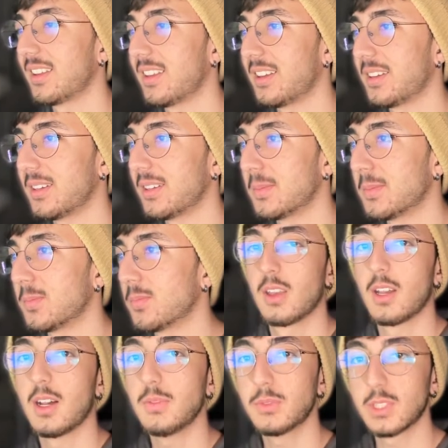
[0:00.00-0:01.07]

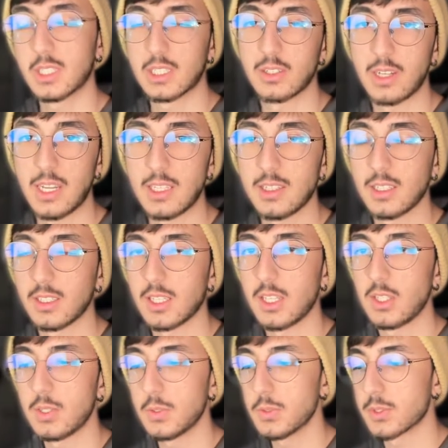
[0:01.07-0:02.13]
After creating the
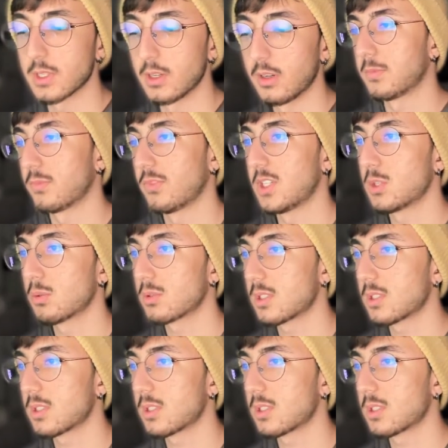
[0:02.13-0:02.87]
user, we should